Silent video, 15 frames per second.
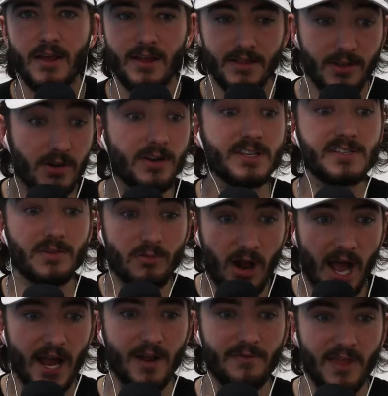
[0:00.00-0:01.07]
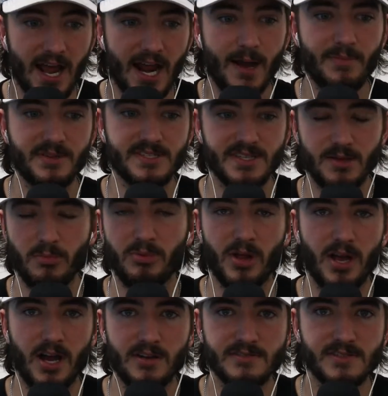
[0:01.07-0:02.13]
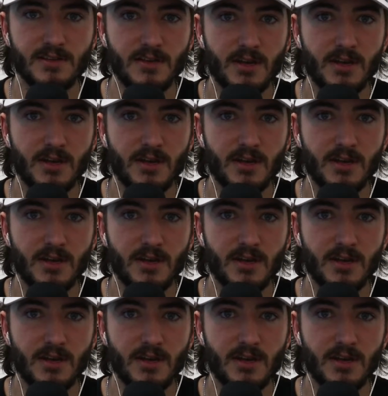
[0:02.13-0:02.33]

There is a riot if that happens in the playoffs.